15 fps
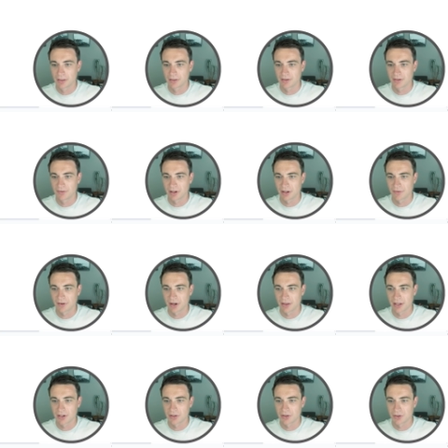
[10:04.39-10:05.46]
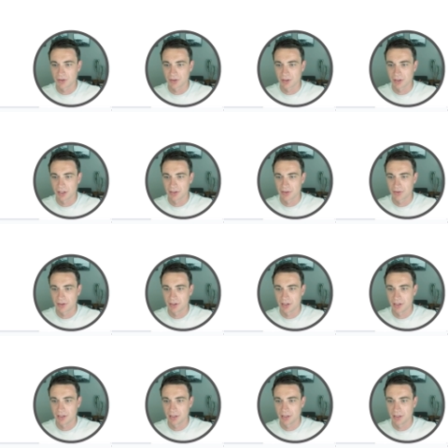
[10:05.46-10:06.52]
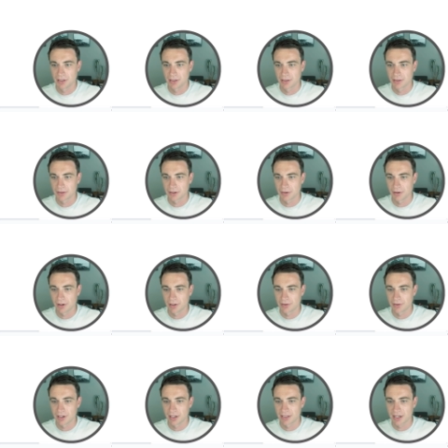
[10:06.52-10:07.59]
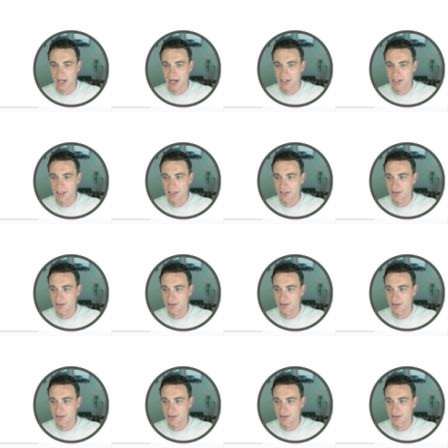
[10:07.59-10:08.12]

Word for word: see if I can find that journal entry go all transactions.